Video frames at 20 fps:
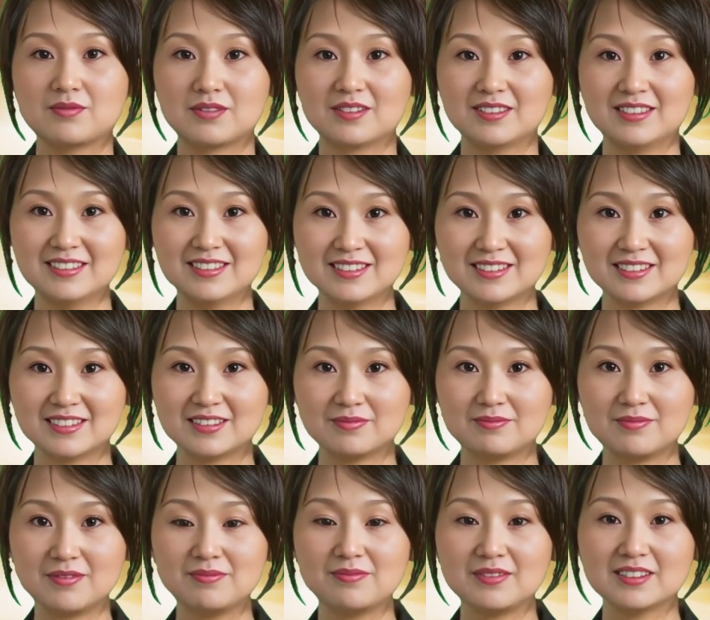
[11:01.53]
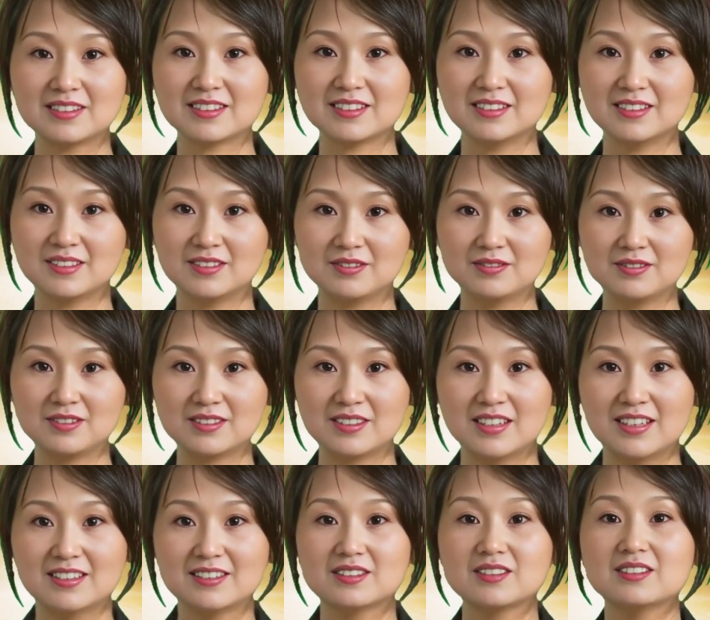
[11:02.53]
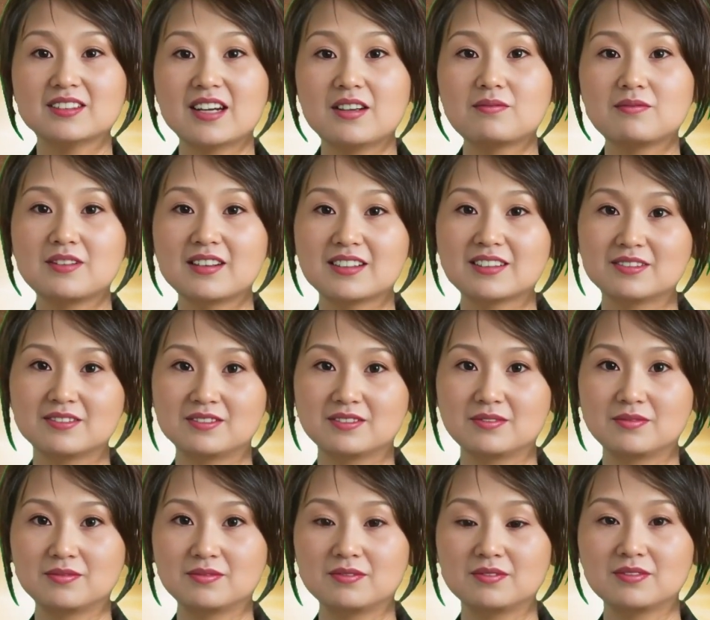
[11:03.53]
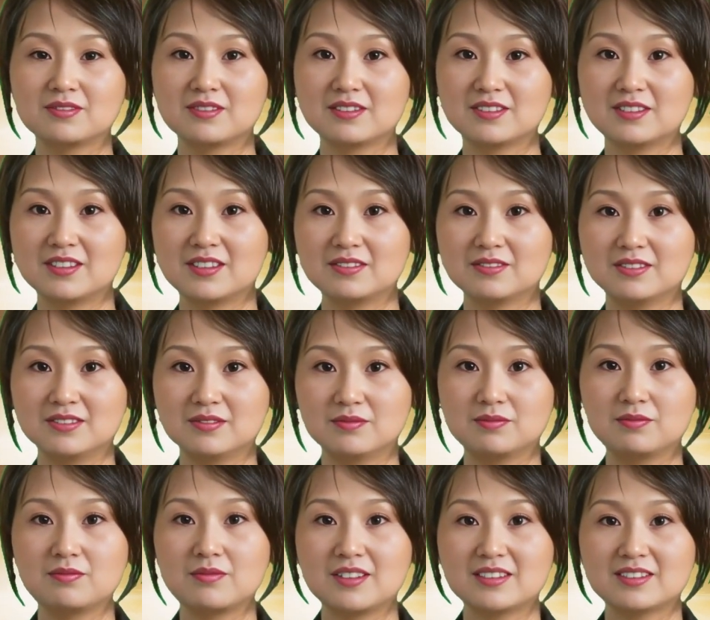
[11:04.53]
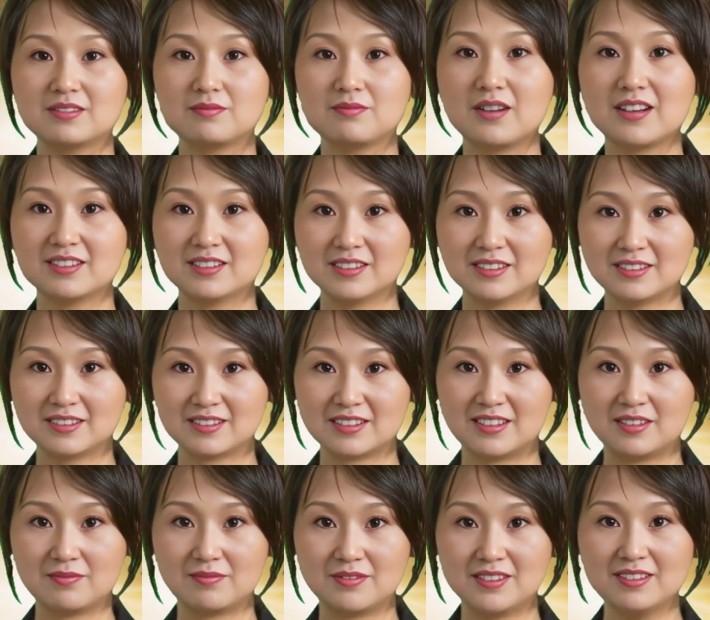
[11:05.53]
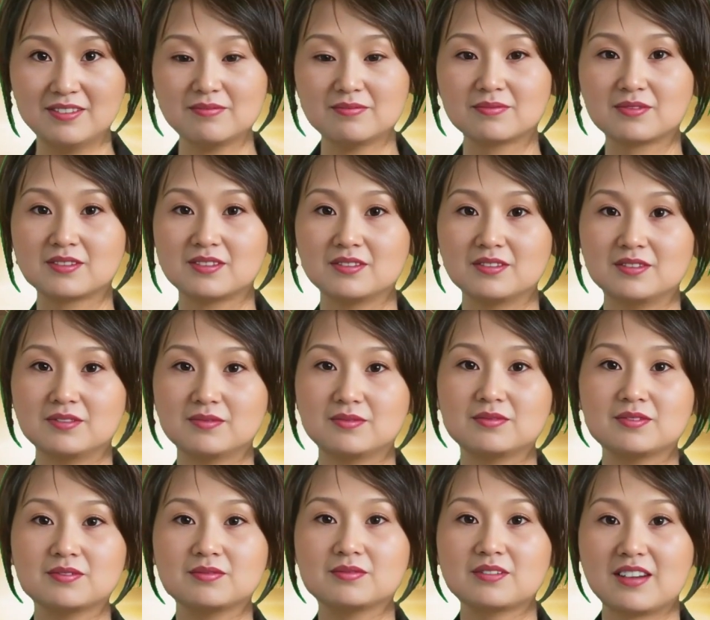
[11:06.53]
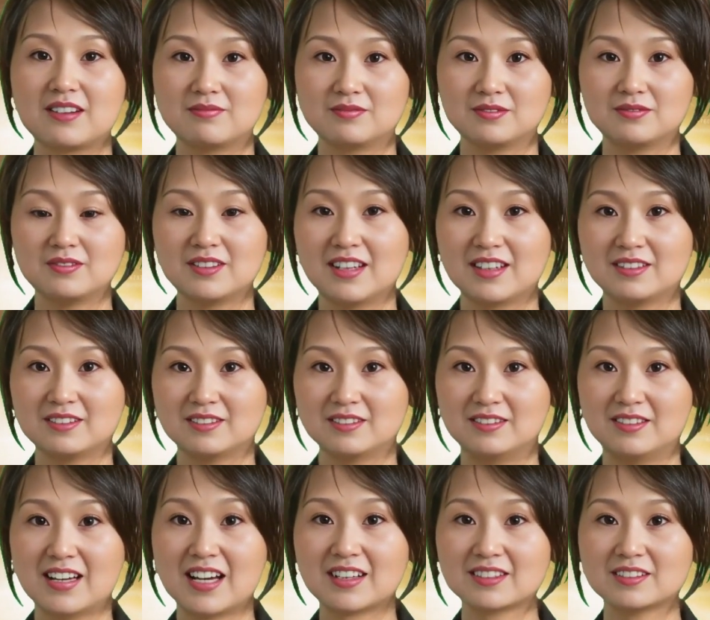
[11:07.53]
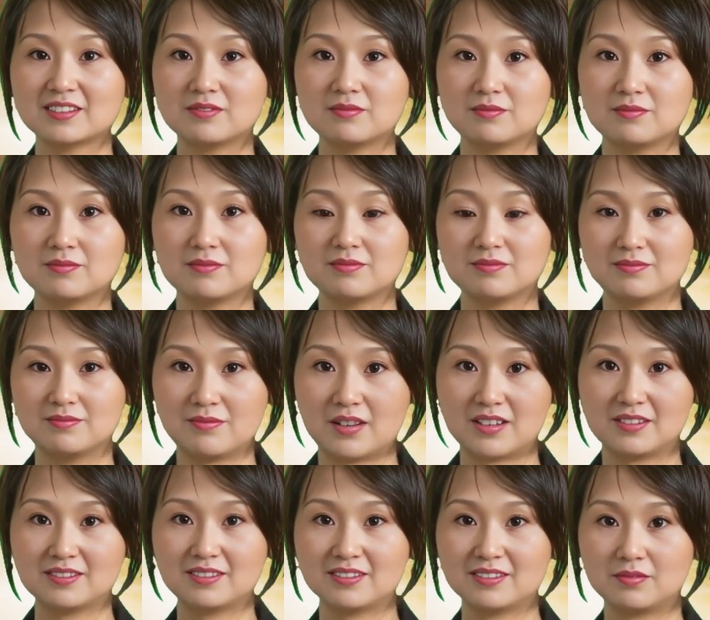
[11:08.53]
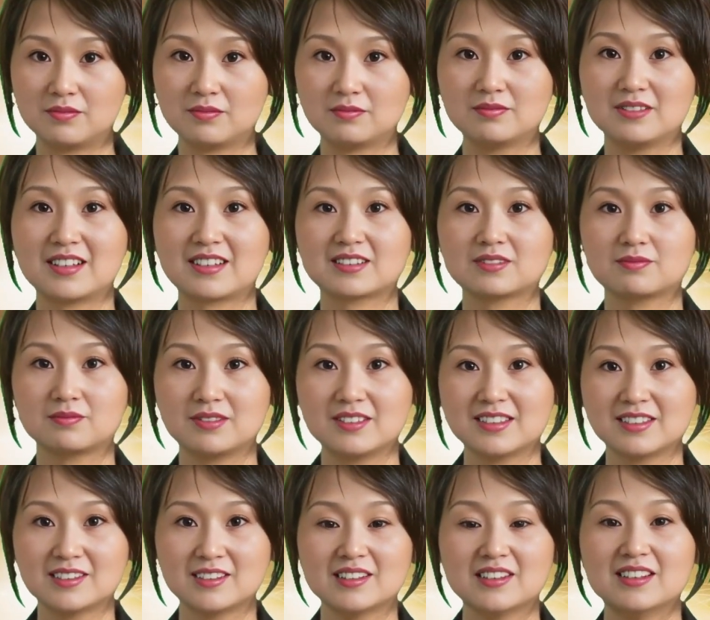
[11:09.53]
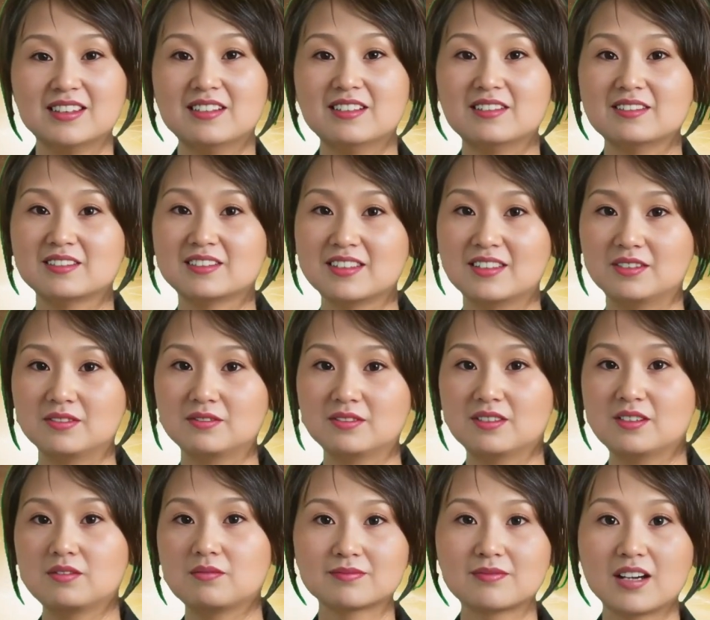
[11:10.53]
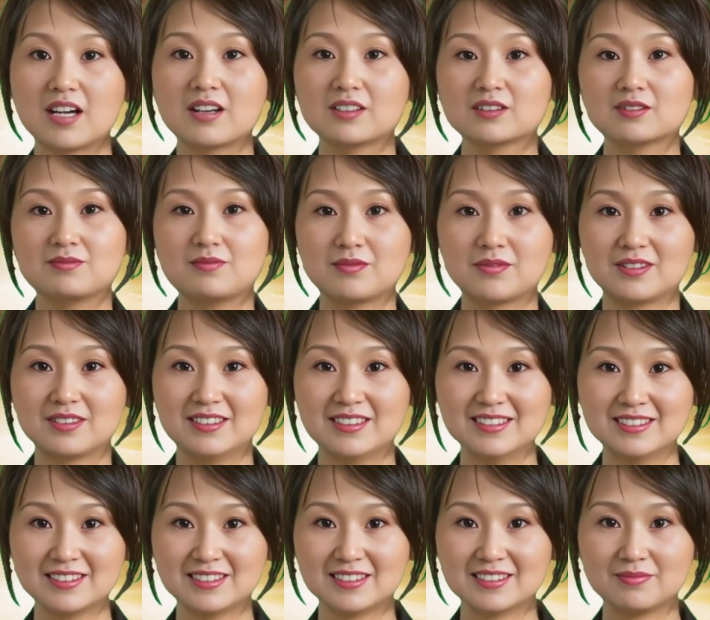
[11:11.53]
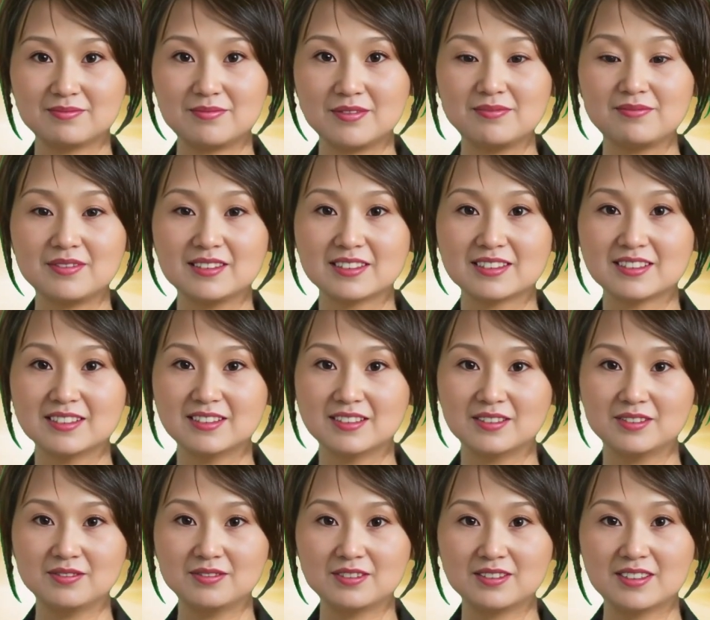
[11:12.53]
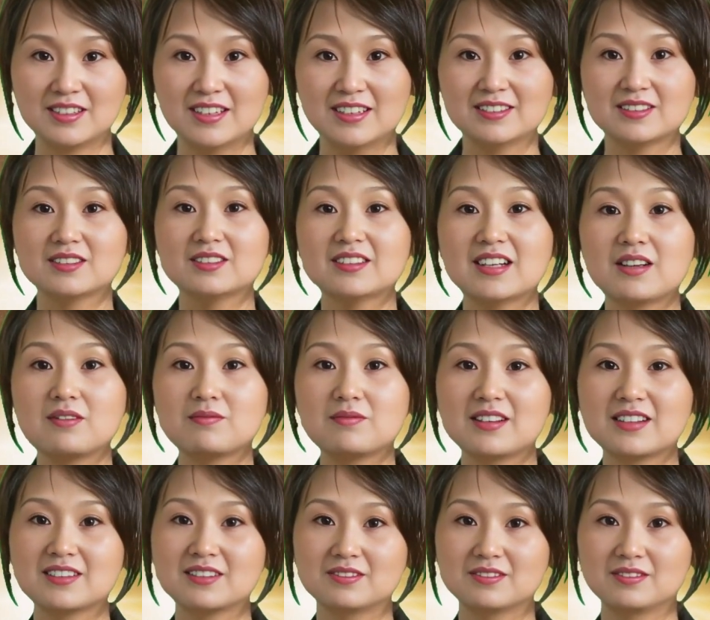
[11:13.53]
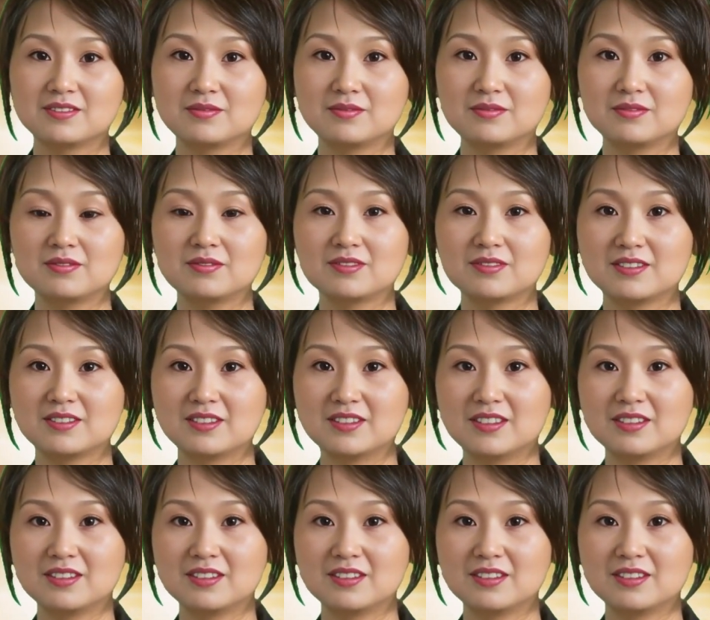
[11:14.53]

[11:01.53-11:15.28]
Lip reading: The announcement shows that after this guarantee loan, Vank's total external guaranteed loans amounted to $35.9 billion, accounting for 14.3% of the net assets of the parent company in 2023.